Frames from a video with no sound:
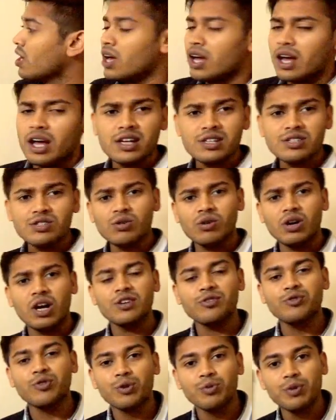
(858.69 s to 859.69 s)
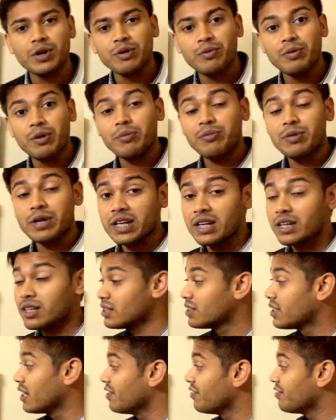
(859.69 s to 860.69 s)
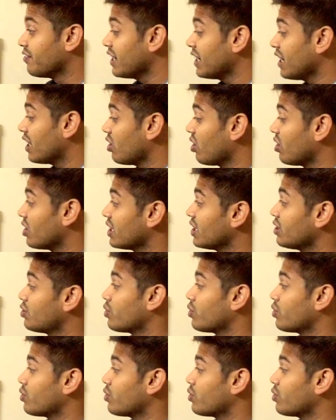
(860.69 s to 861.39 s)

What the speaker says: As you guys would be remembering that we allotted